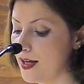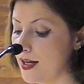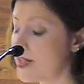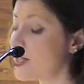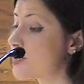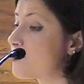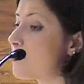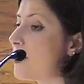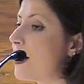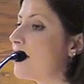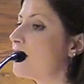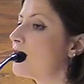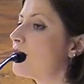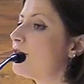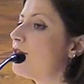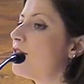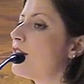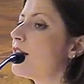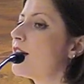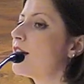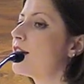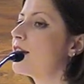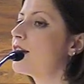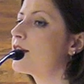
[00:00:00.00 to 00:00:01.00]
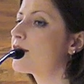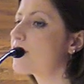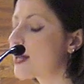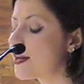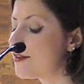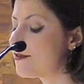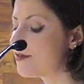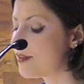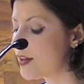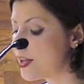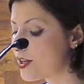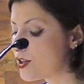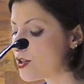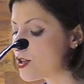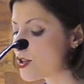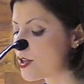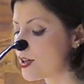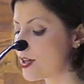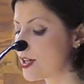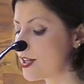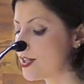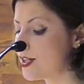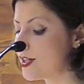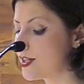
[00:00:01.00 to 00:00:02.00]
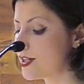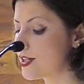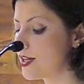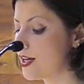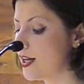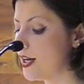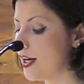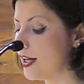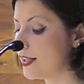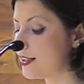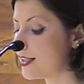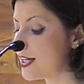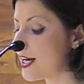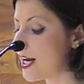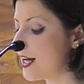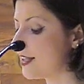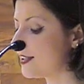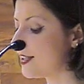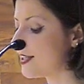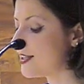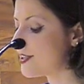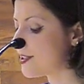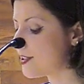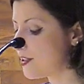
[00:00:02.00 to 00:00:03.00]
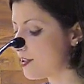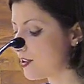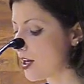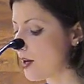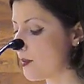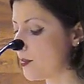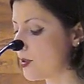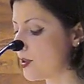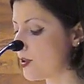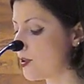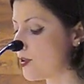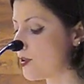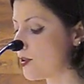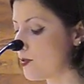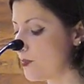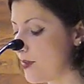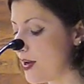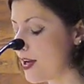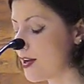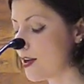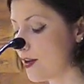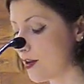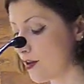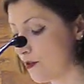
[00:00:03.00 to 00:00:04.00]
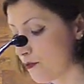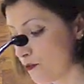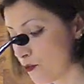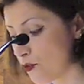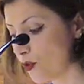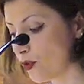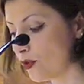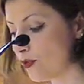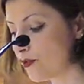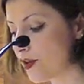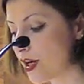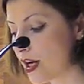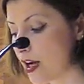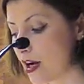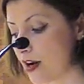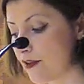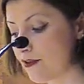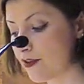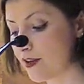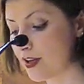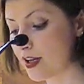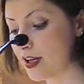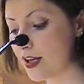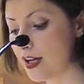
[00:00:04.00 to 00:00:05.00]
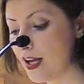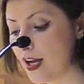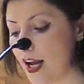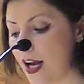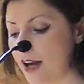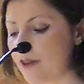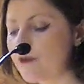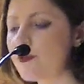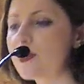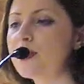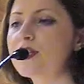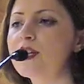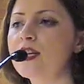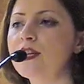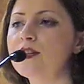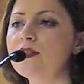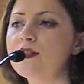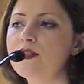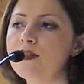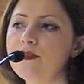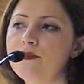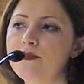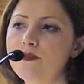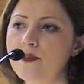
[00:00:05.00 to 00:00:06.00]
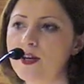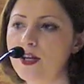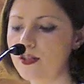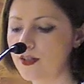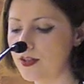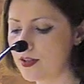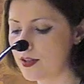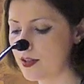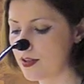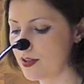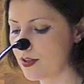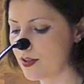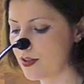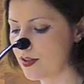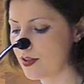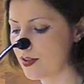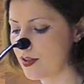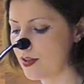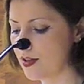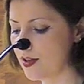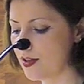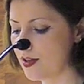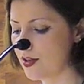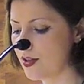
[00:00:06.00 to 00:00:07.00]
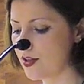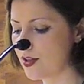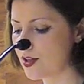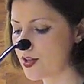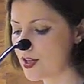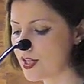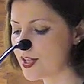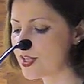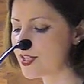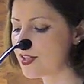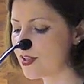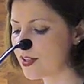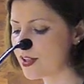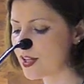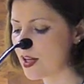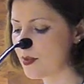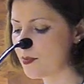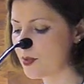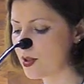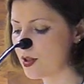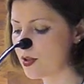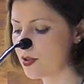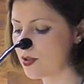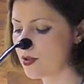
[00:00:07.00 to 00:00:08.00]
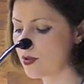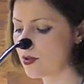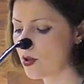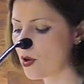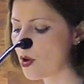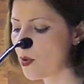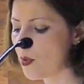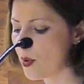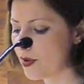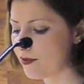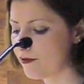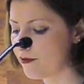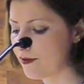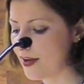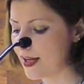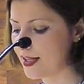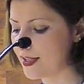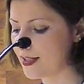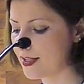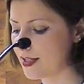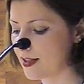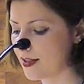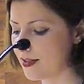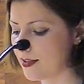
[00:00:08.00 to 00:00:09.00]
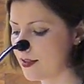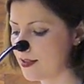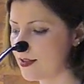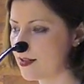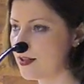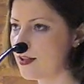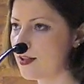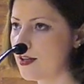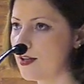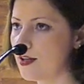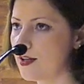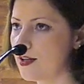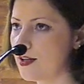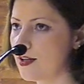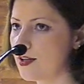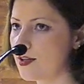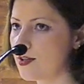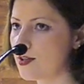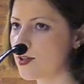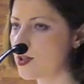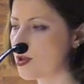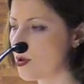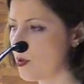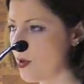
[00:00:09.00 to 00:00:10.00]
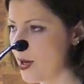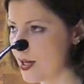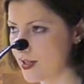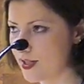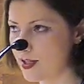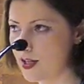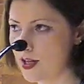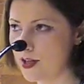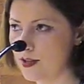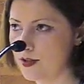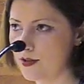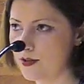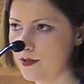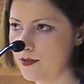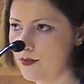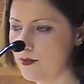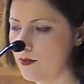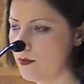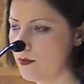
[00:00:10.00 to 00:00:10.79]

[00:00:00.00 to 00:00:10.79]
In spite of her grave injuries, Andriana is determined to make full recovery and return to the front. She is determined to go on fighting, so her son